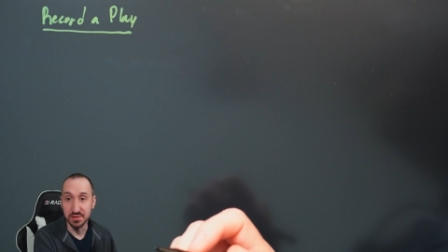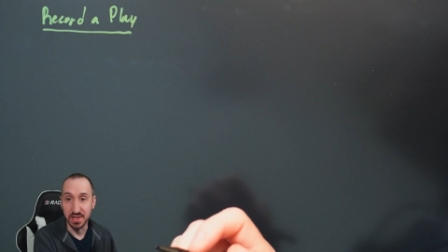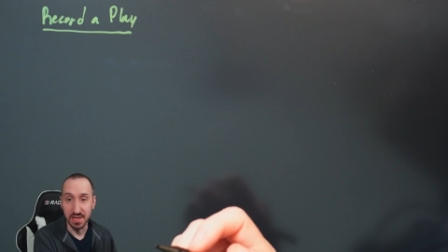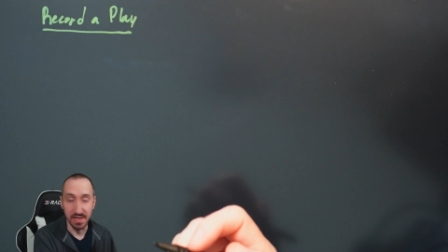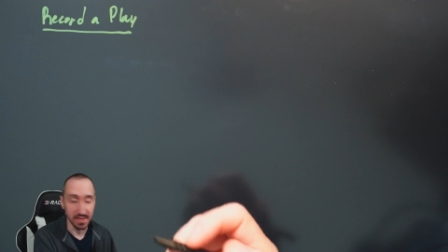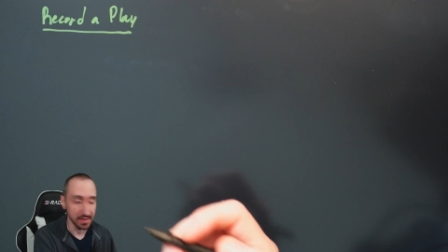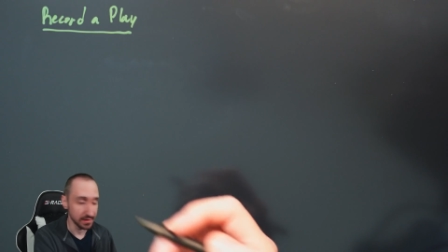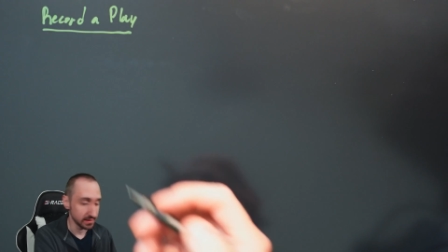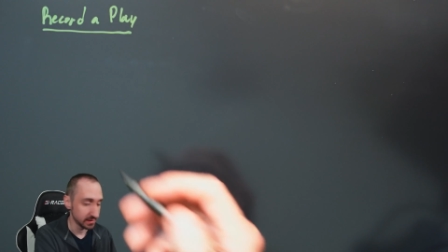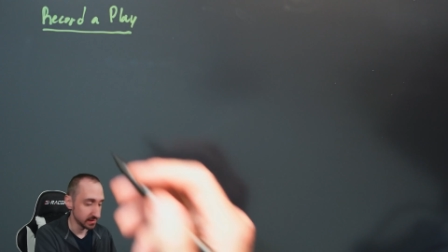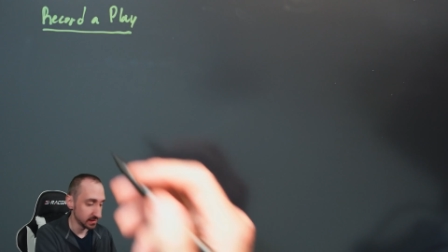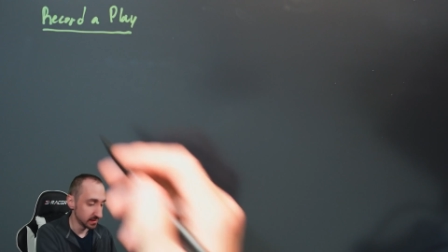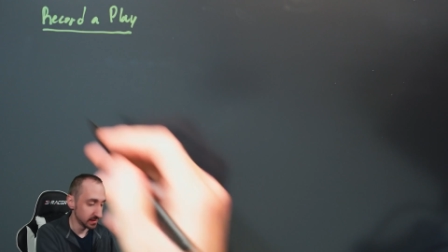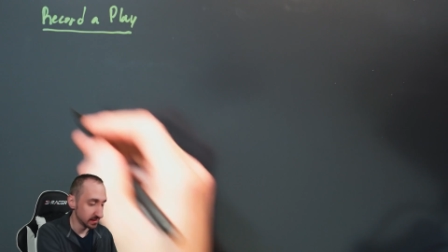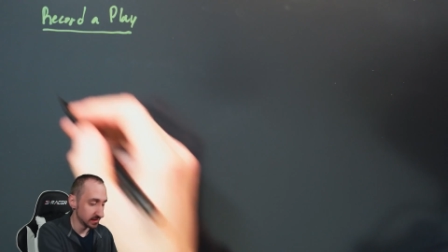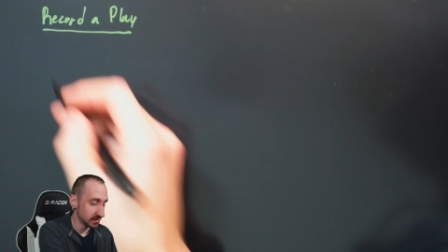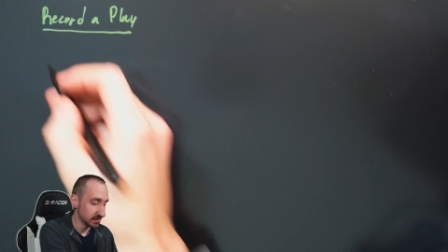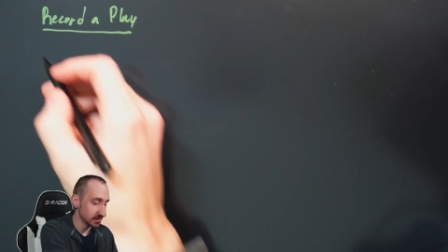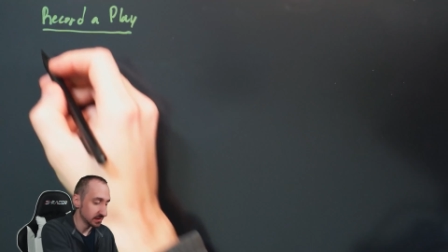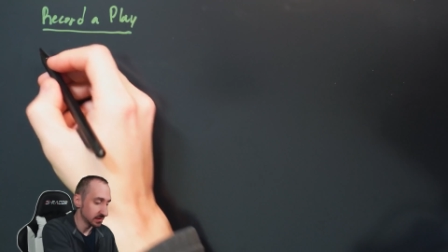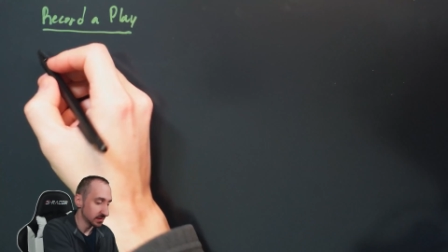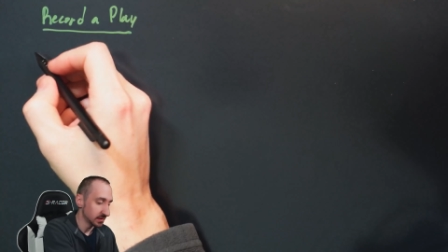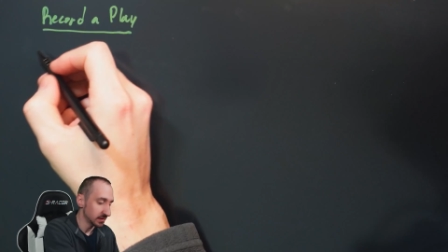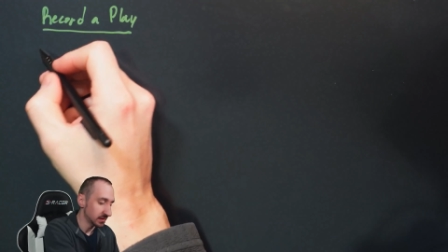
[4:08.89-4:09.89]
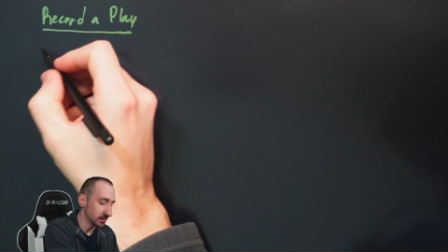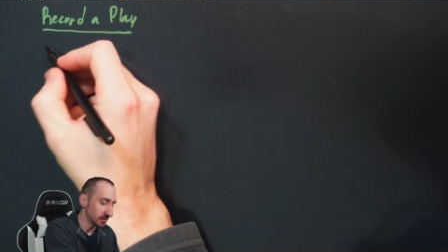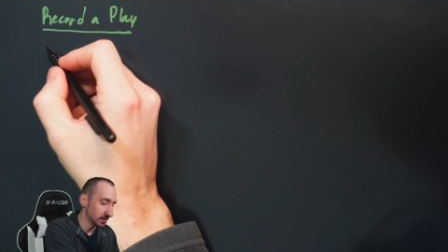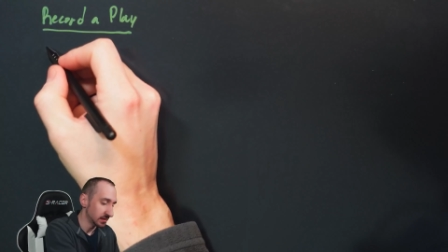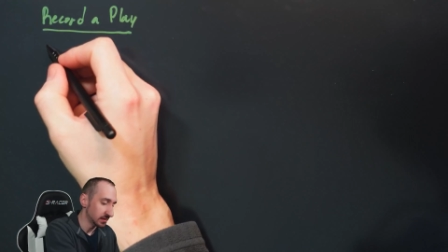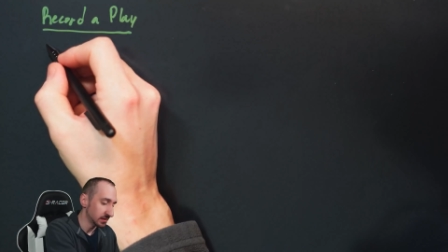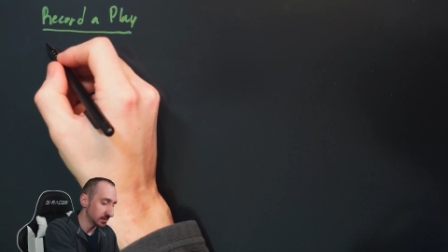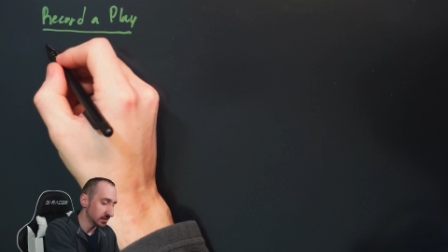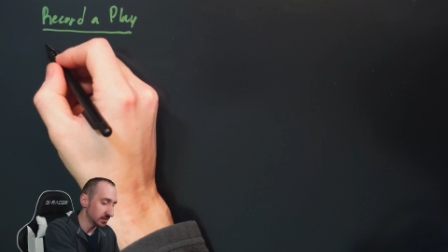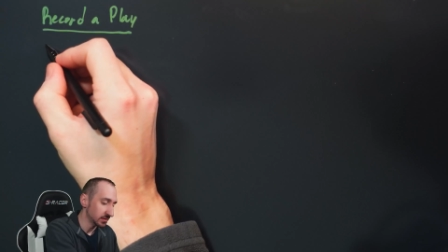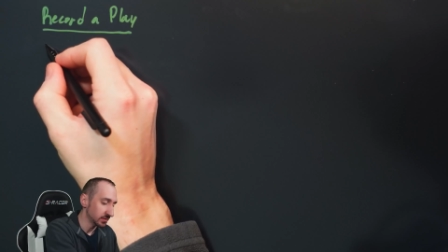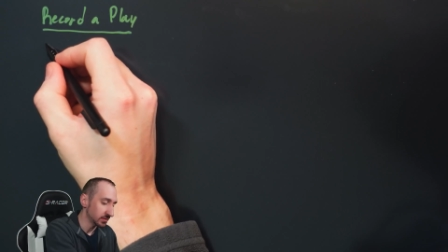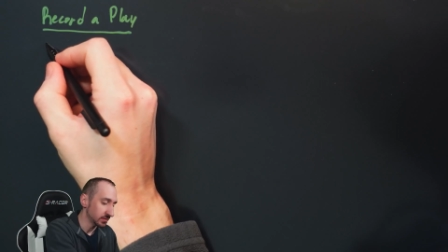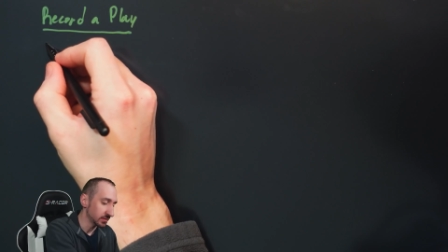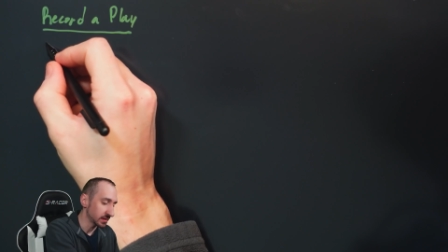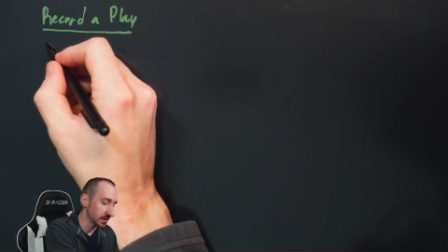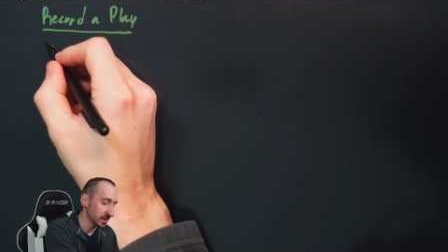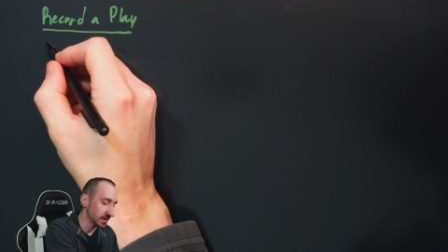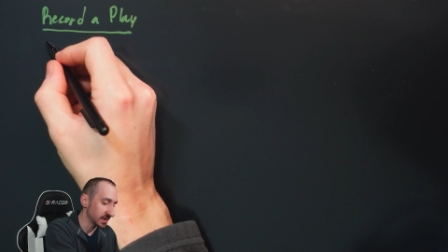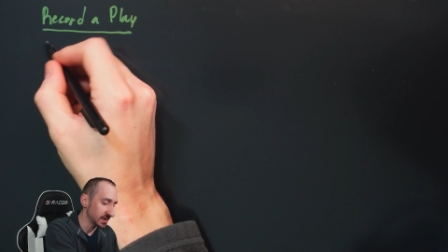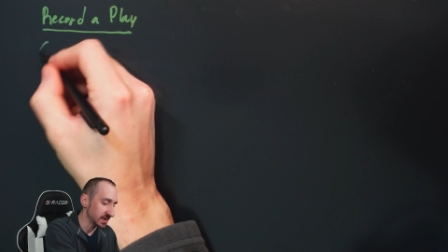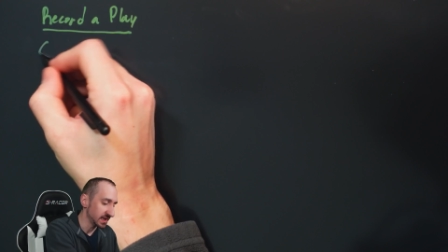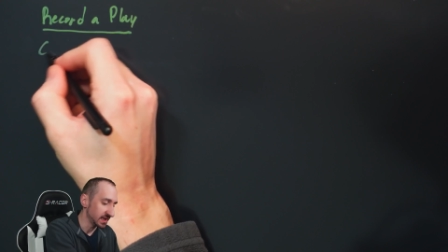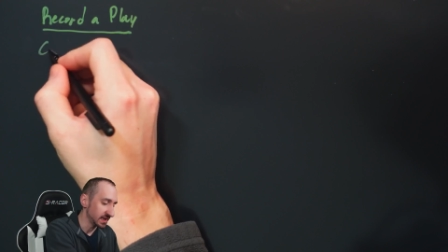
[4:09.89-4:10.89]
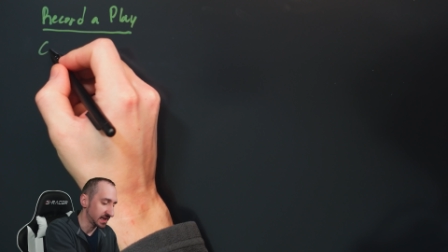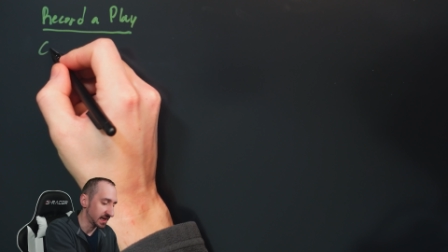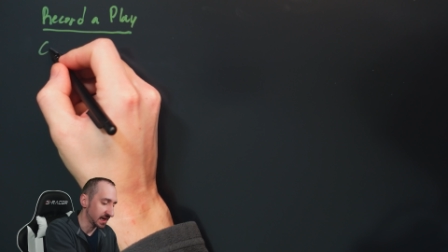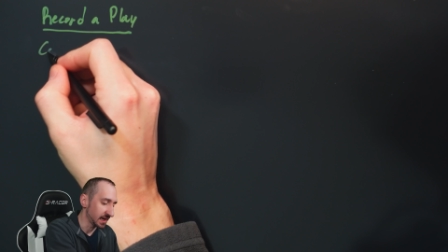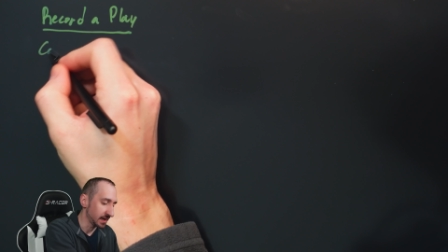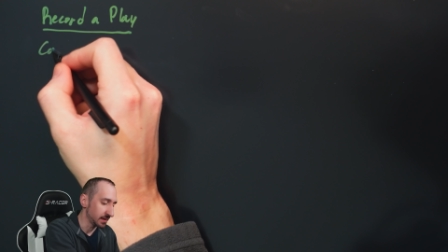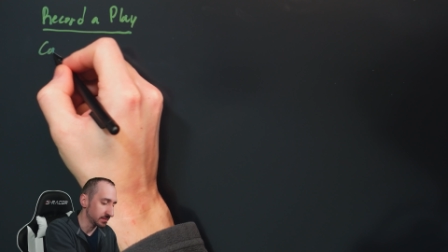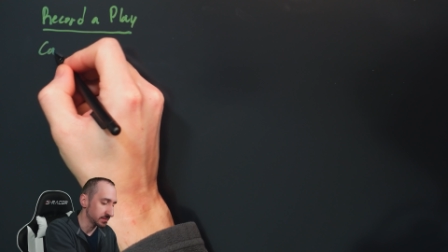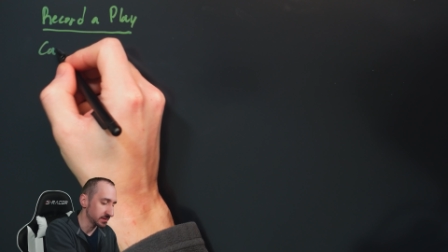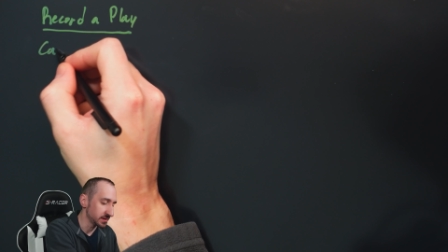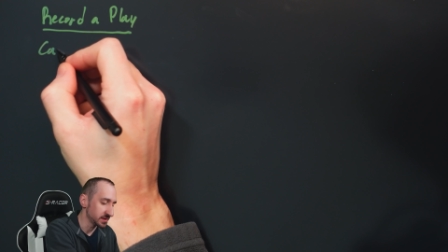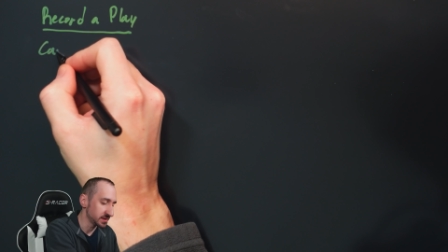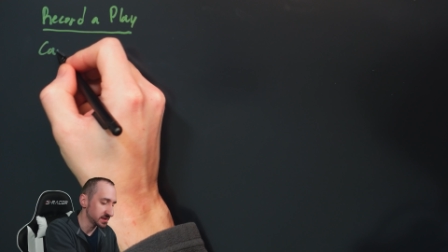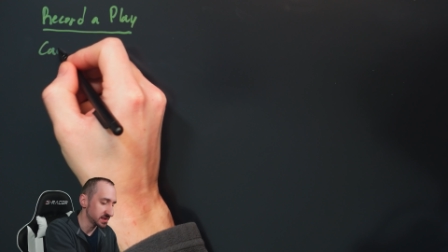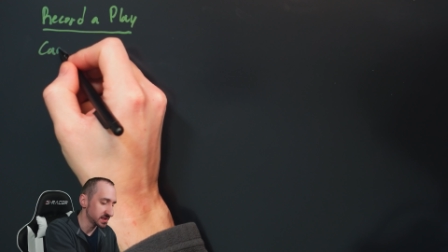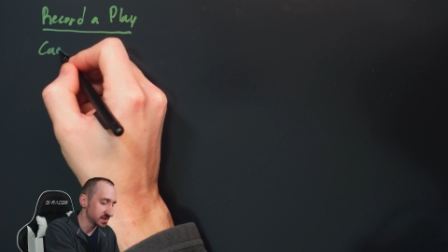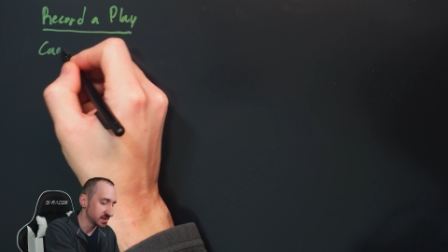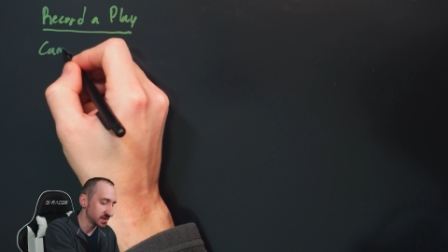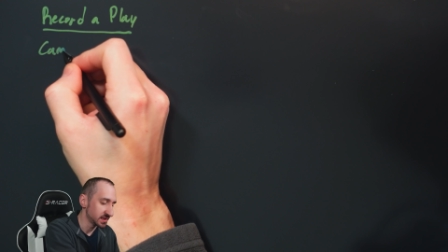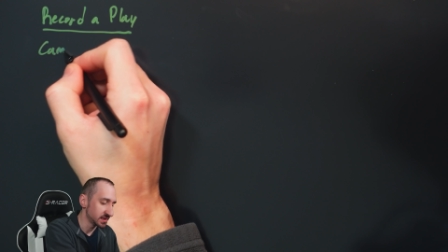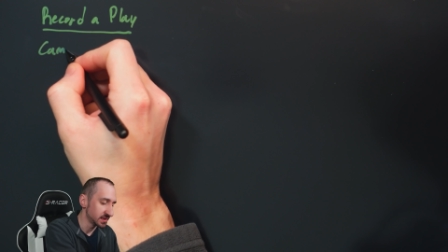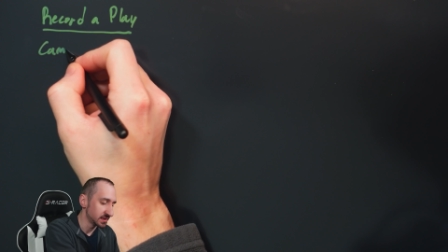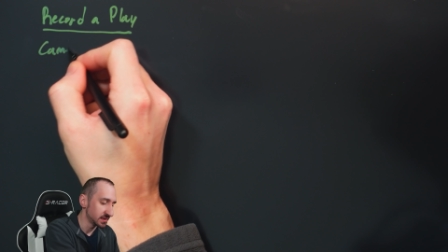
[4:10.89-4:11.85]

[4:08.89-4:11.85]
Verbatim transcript: that, we're gonna need cameras,